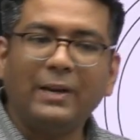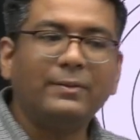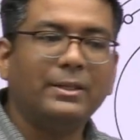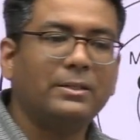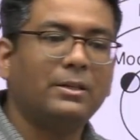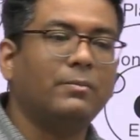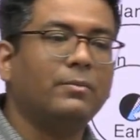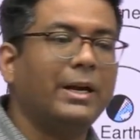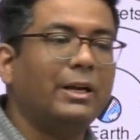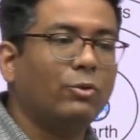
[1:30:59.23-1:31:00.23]
system,
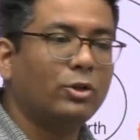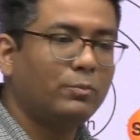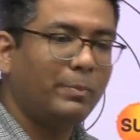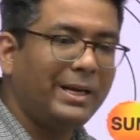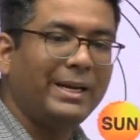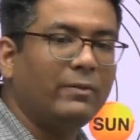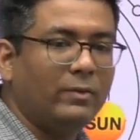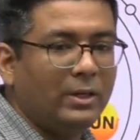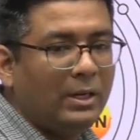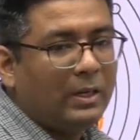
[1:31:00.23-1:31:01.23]
it was believed
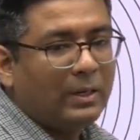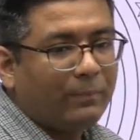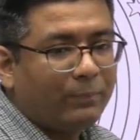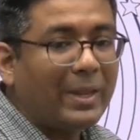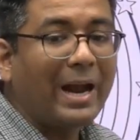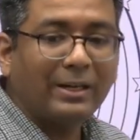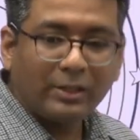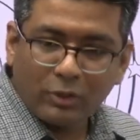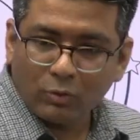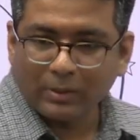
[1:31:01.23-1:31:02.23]
that
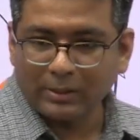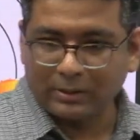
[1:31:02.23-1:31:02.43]
humans,